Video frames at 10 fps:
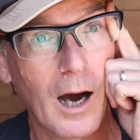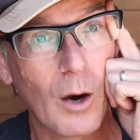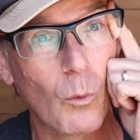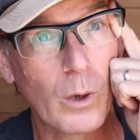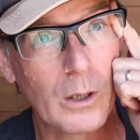
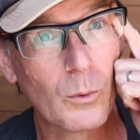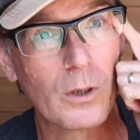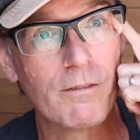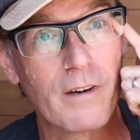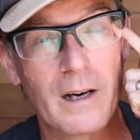We
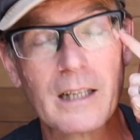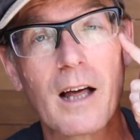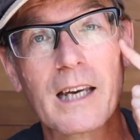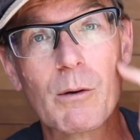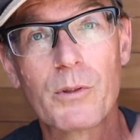were very
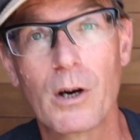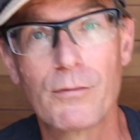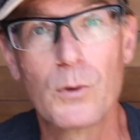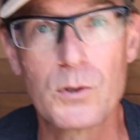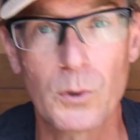lucky with our
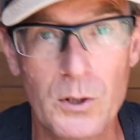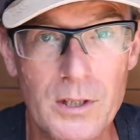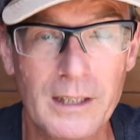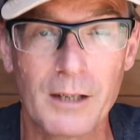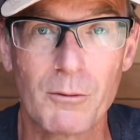fruit
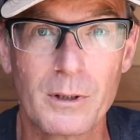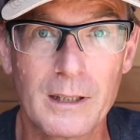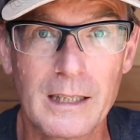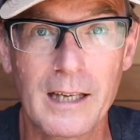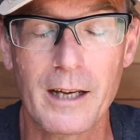sourcing and
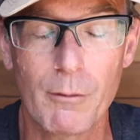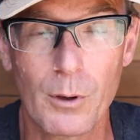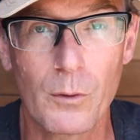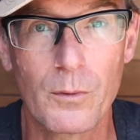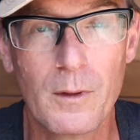really kind
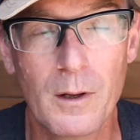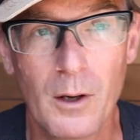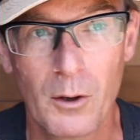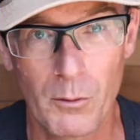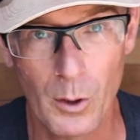
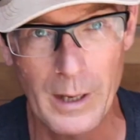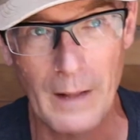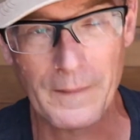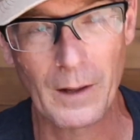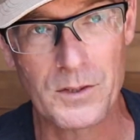of rode
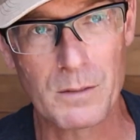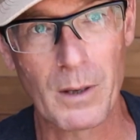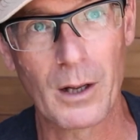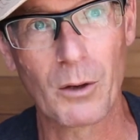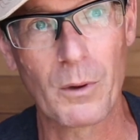out that
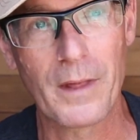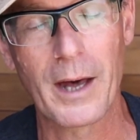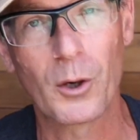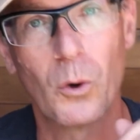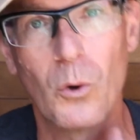spell
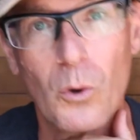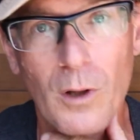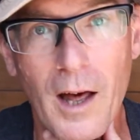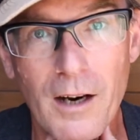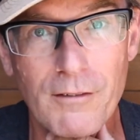without a whole
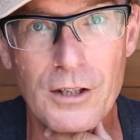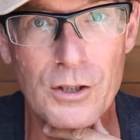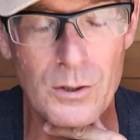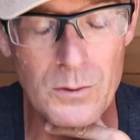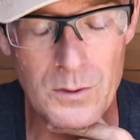lot of
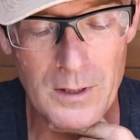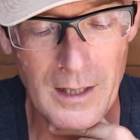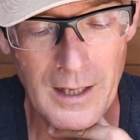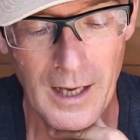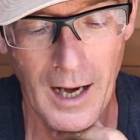issues.
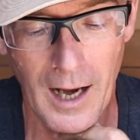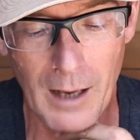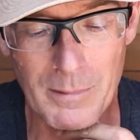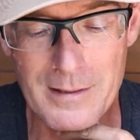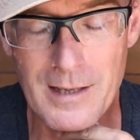
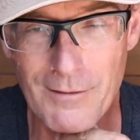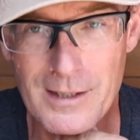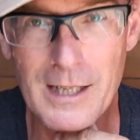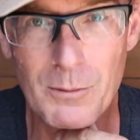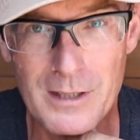But
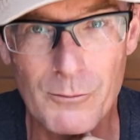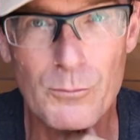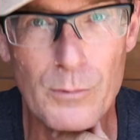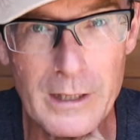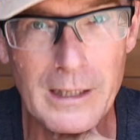17 was
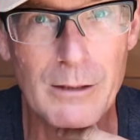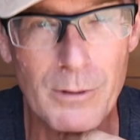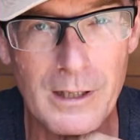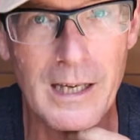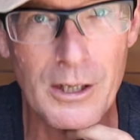really,
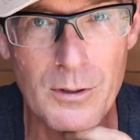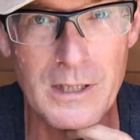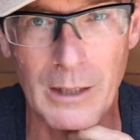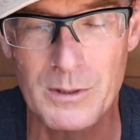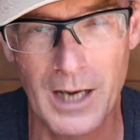really
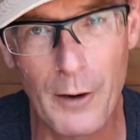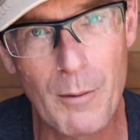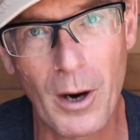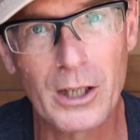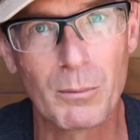interesting. It was an
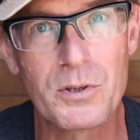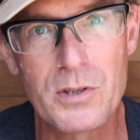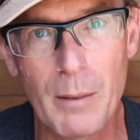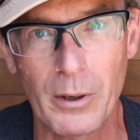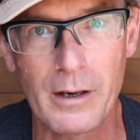unremarkable
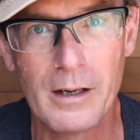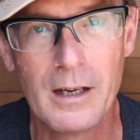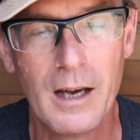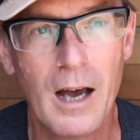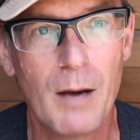summer,
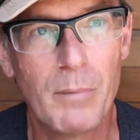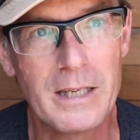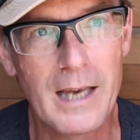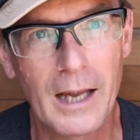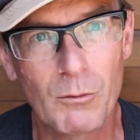
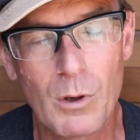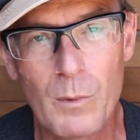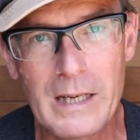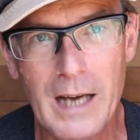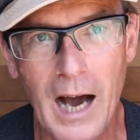but yet when
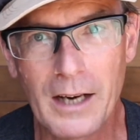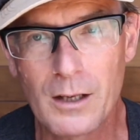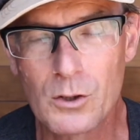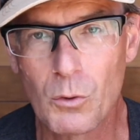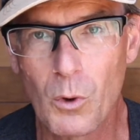we got
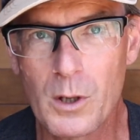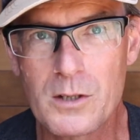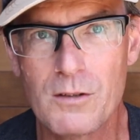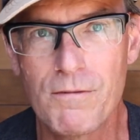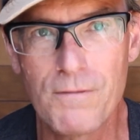
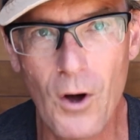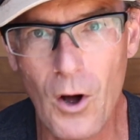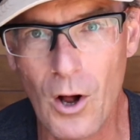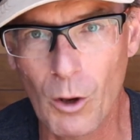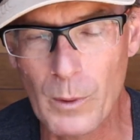towards the
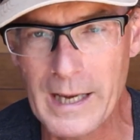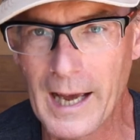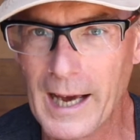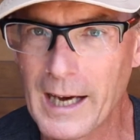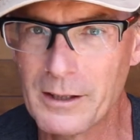fall, we
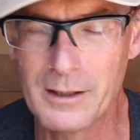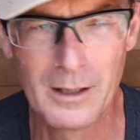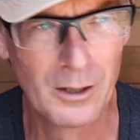had